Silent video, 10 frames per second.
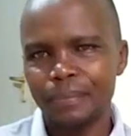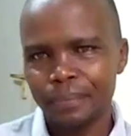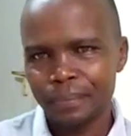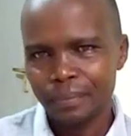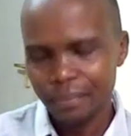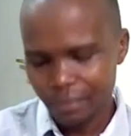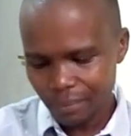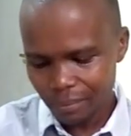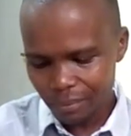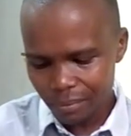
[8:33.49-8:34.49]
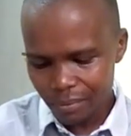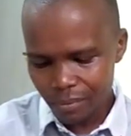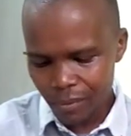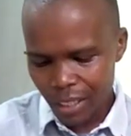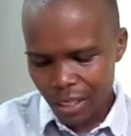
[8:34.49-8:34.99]
some chips
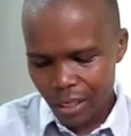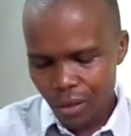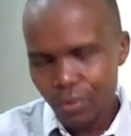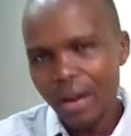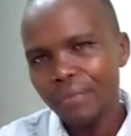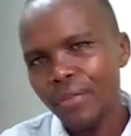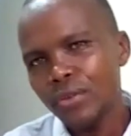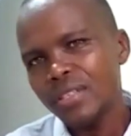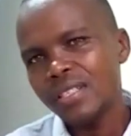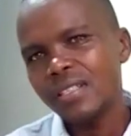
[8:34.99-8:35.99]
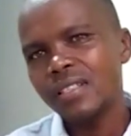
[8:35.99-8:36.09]
outlet, some